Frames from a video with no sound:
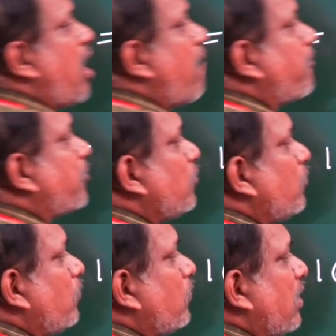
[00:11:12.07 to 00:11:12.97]
up
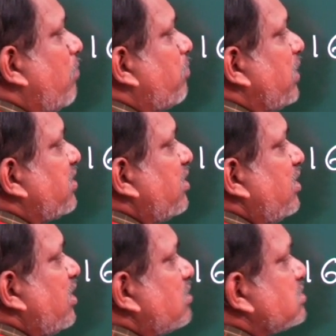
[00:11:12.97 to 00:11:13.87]
to completed
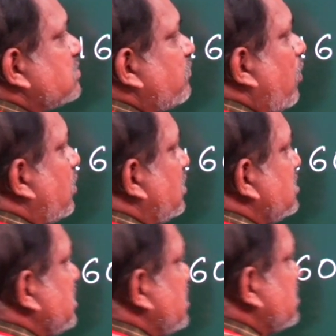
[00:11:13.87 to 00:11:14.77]
years
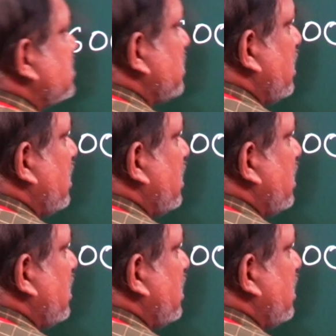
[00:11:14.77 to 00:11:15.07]
46,